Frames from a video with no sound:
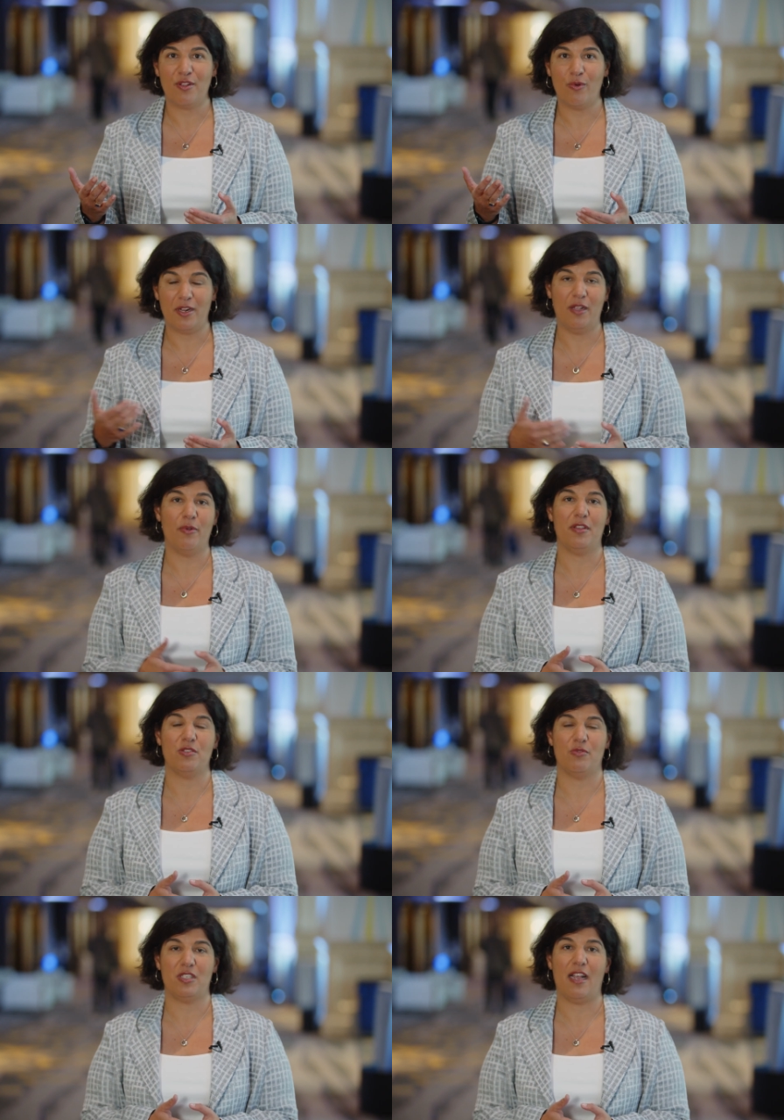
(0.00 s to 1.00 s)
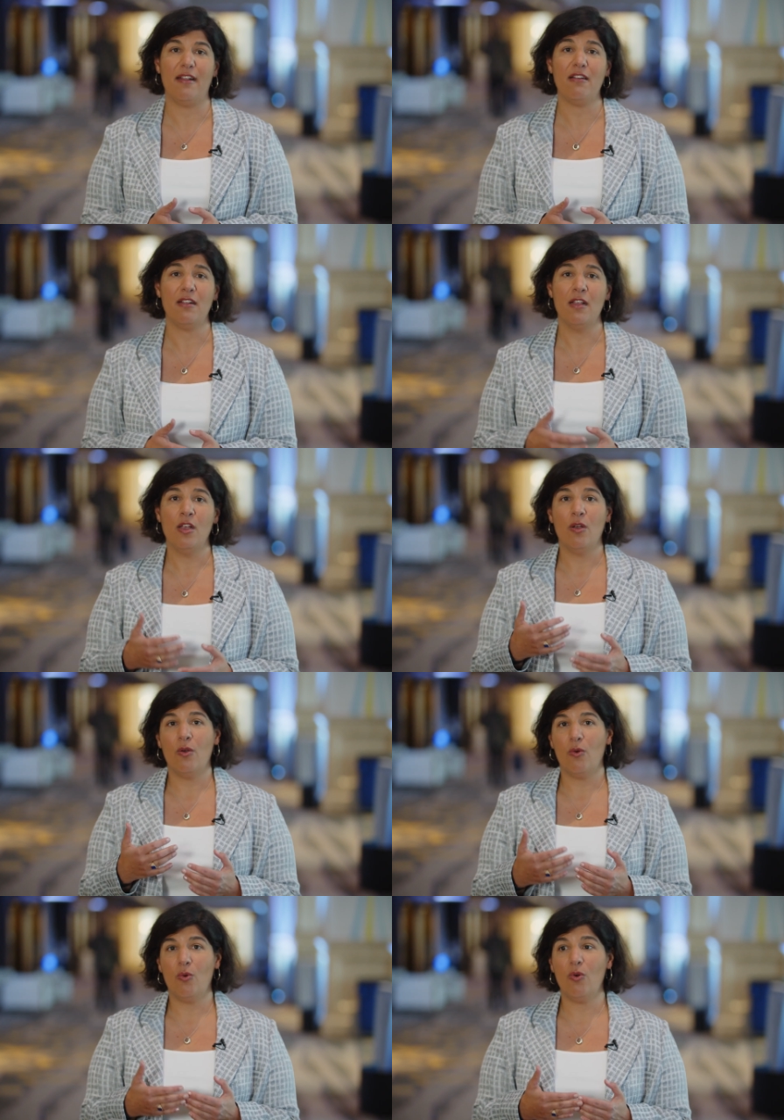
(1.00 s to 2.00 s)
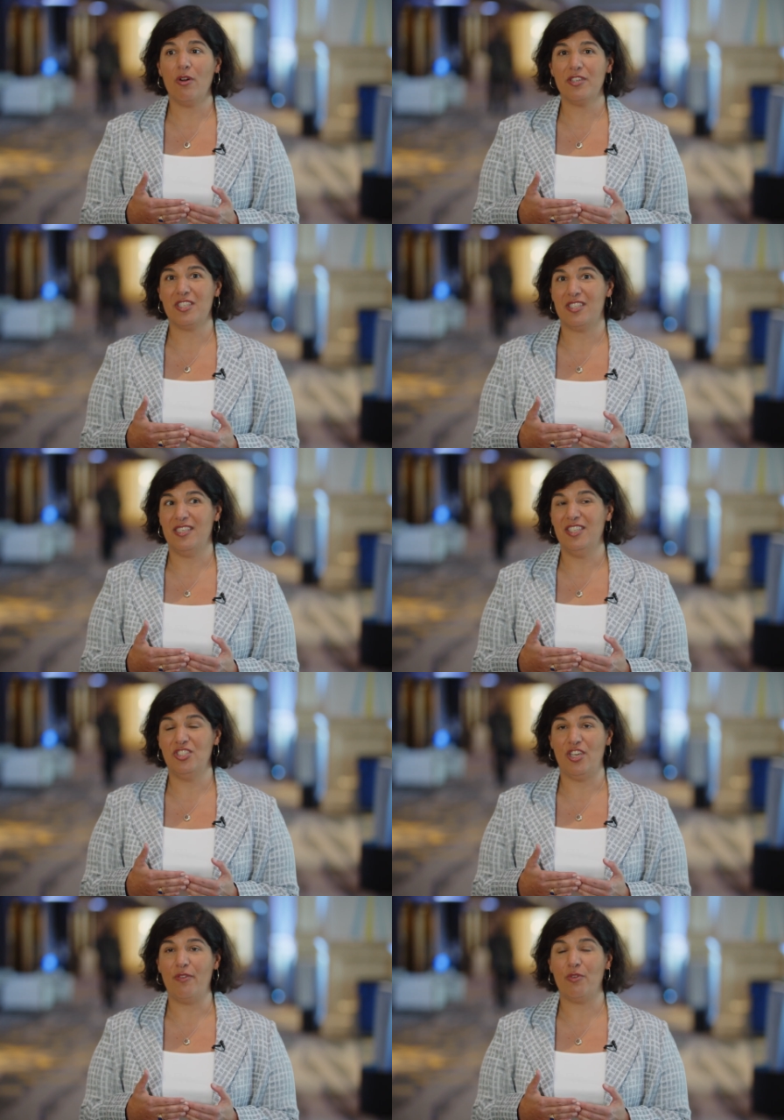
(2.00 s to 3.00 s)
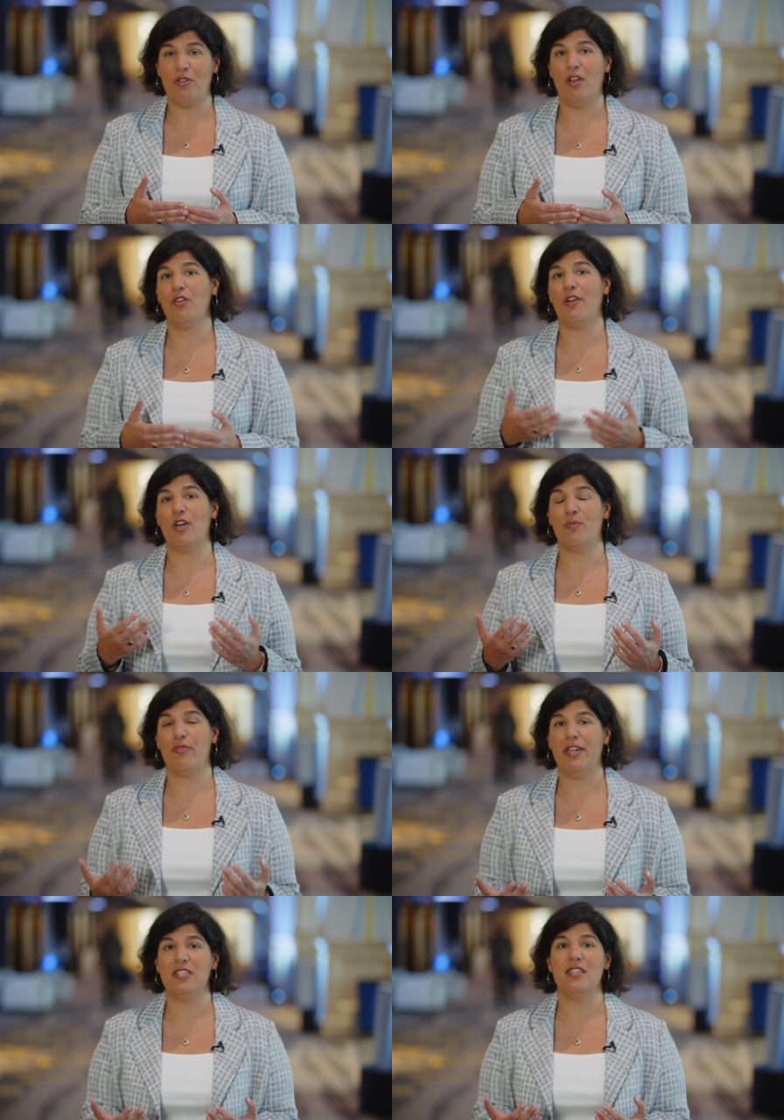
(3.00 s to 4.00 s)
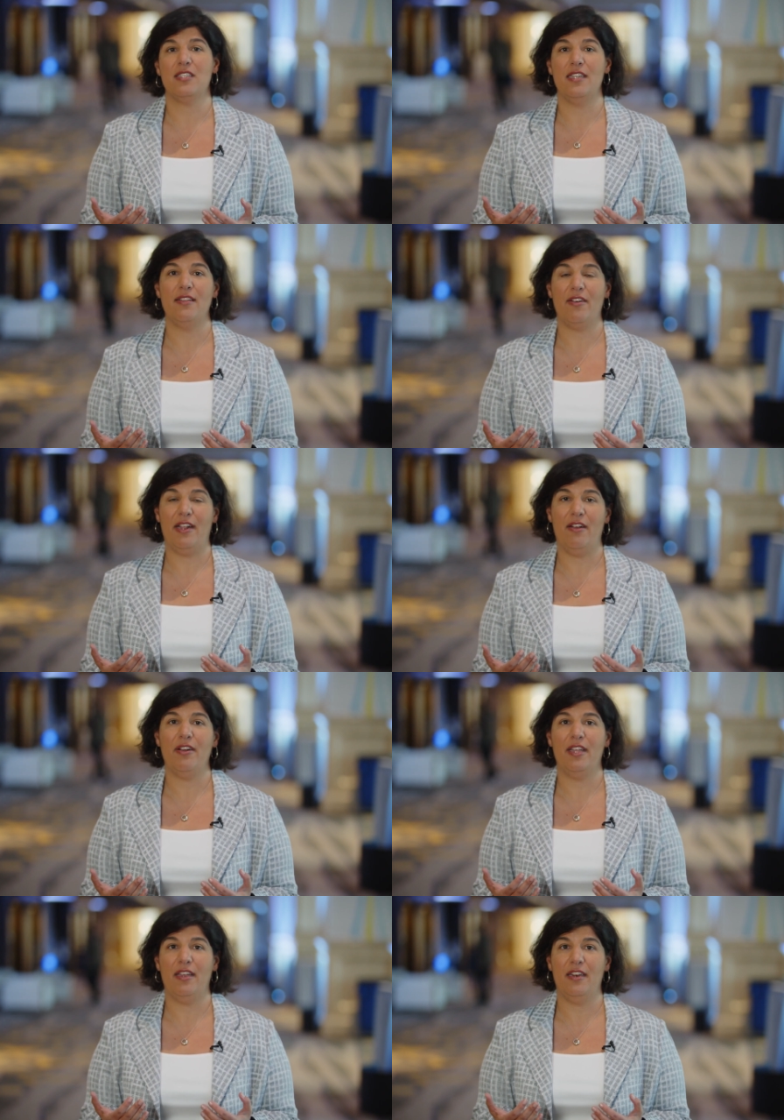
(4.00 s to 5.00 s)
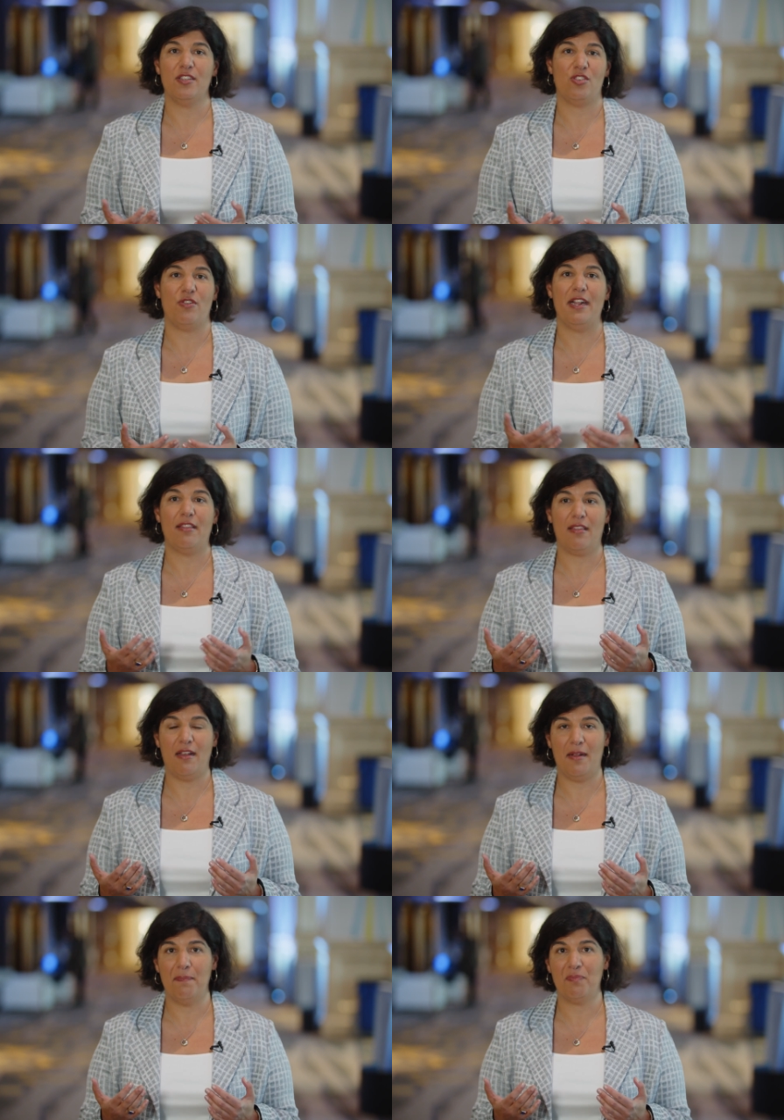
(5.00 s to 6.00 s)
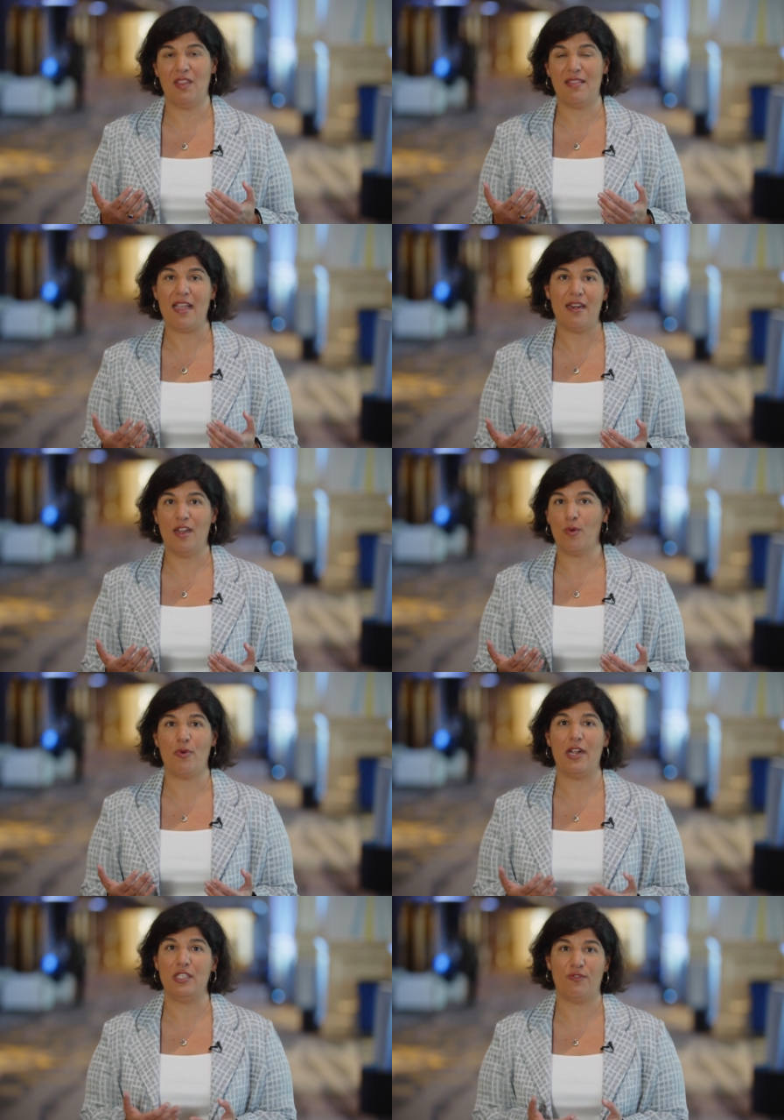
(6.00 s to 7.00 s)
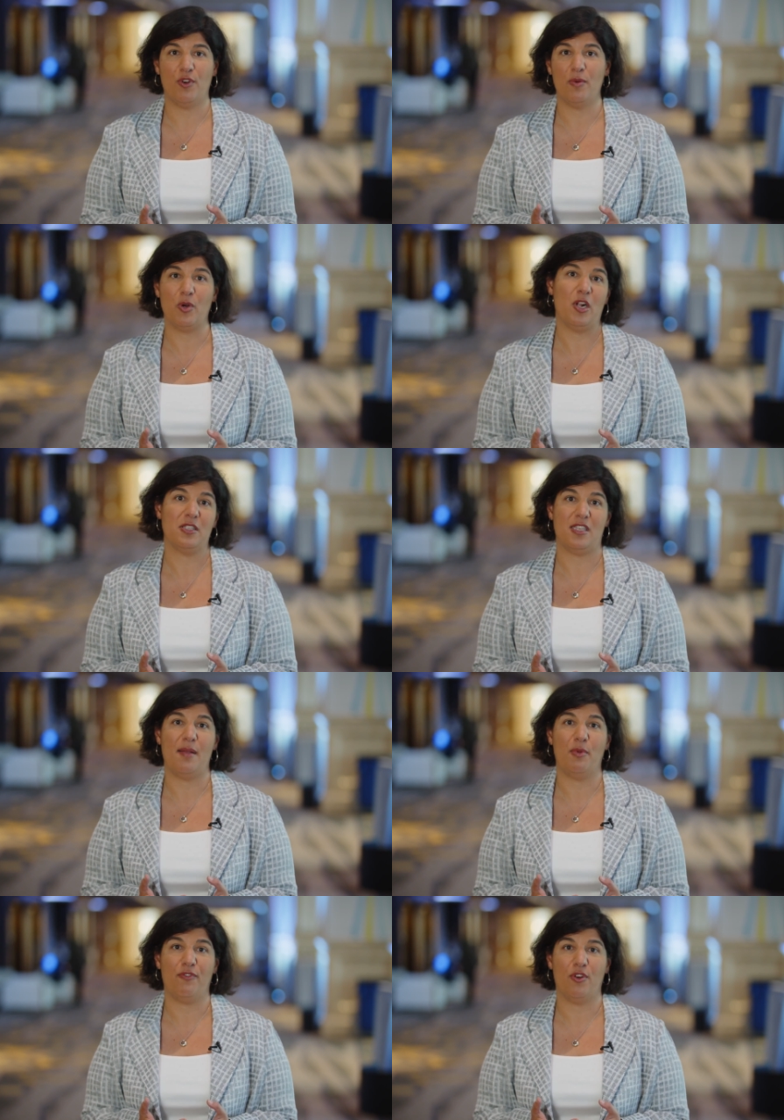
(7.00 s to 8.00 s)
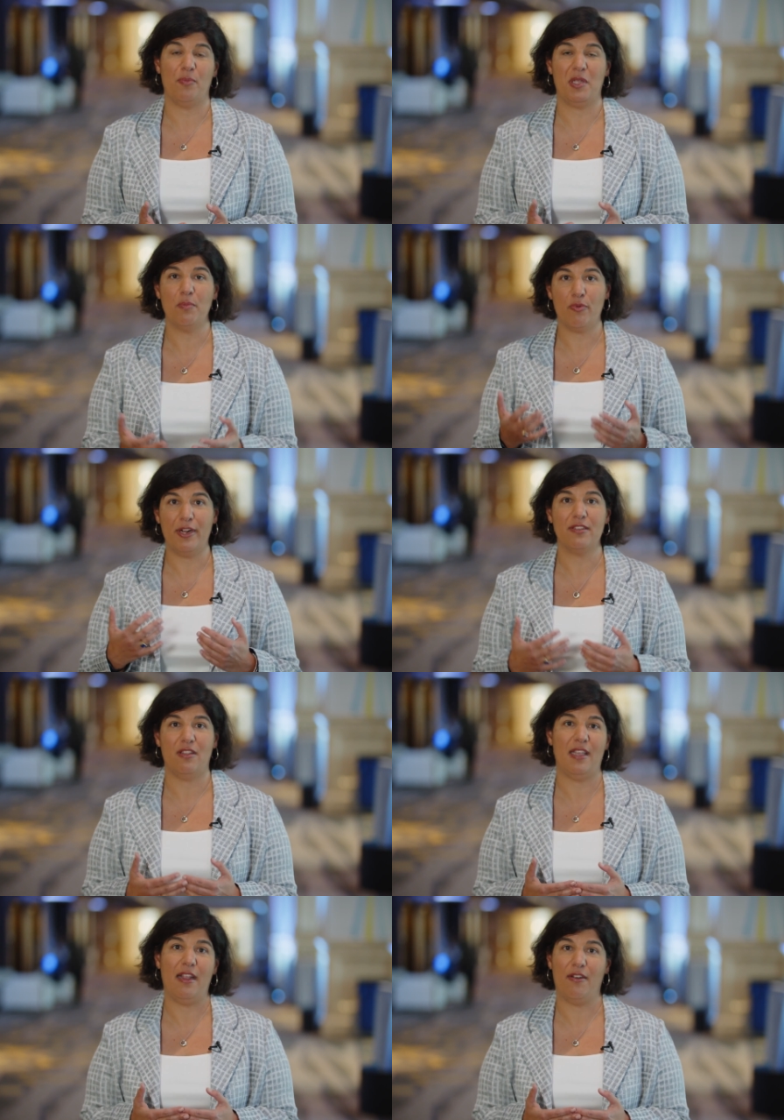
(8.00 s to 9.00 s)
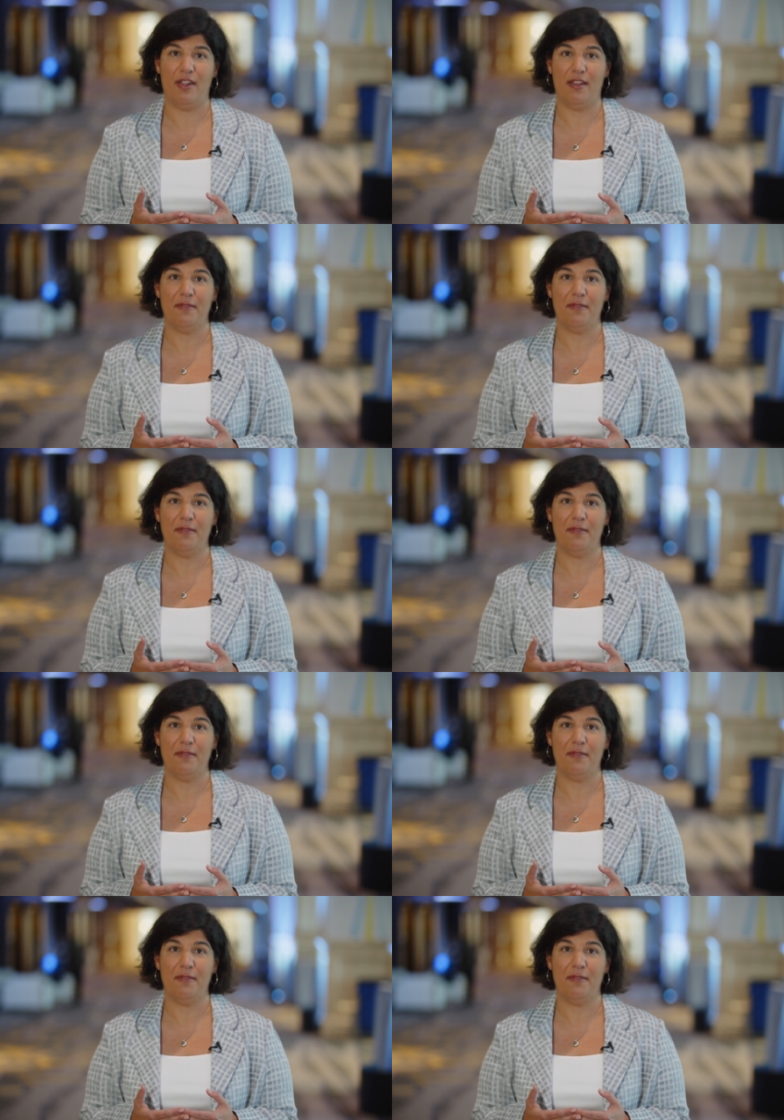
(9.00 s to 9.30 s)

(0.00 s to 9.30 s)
they're working with is retired, or just in general, a greater presence in their area and a strength um, that that enterprise firm or ensemble firm can bring to the area.